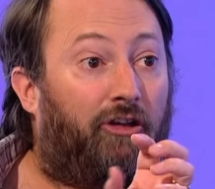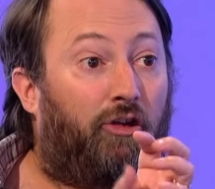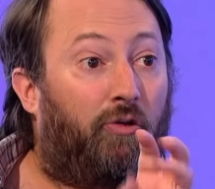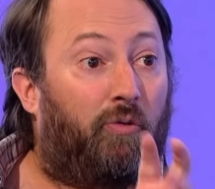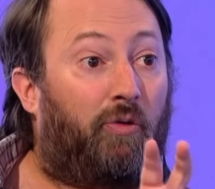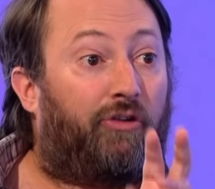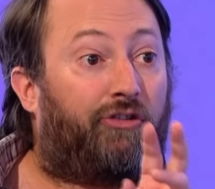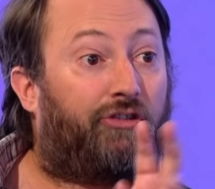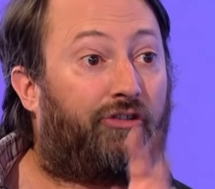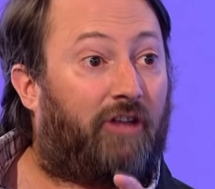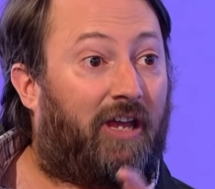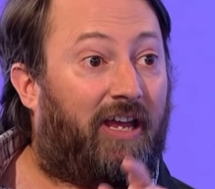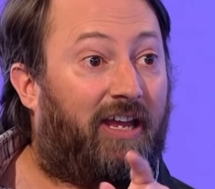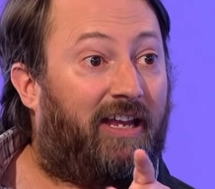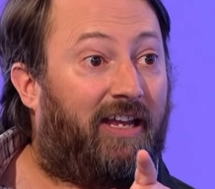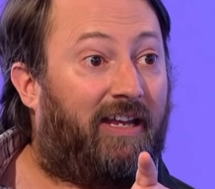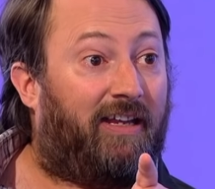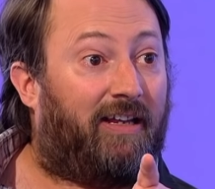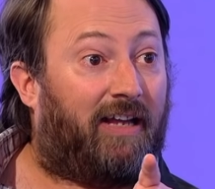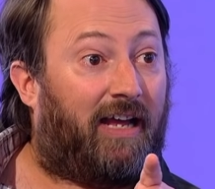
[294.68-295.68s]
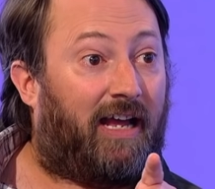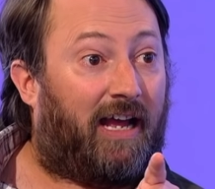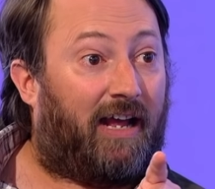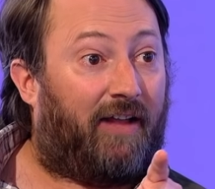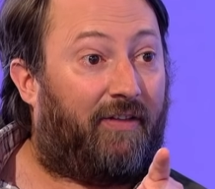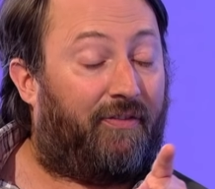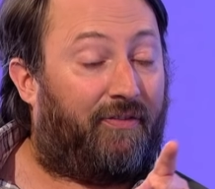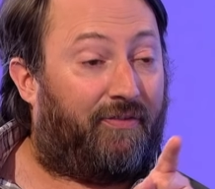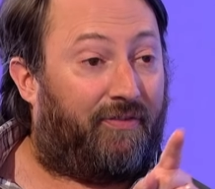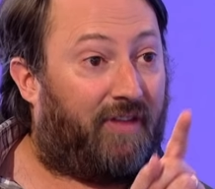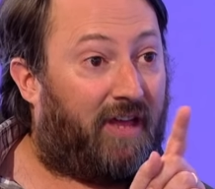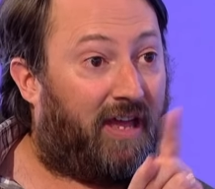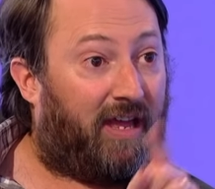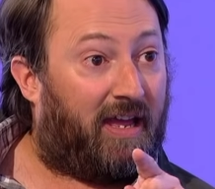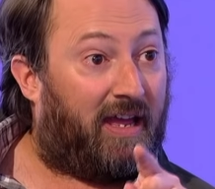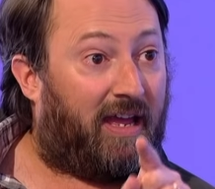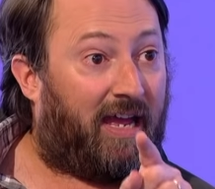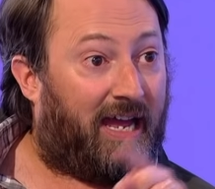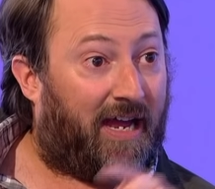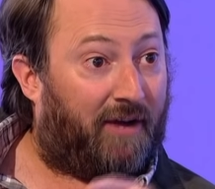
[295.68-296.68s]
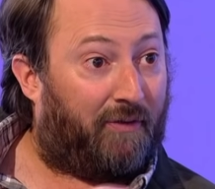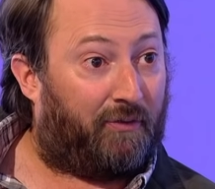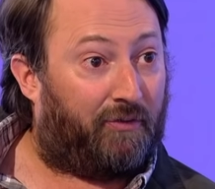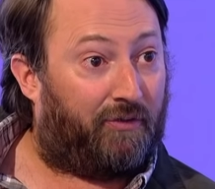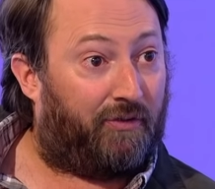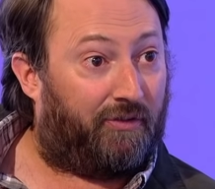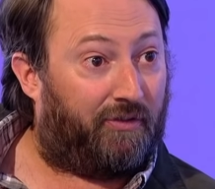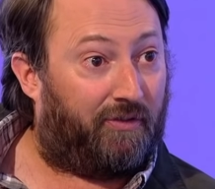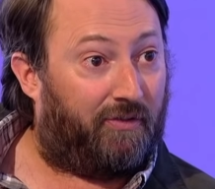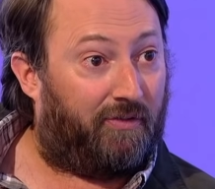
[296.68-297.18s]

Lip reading: you were staying at their house?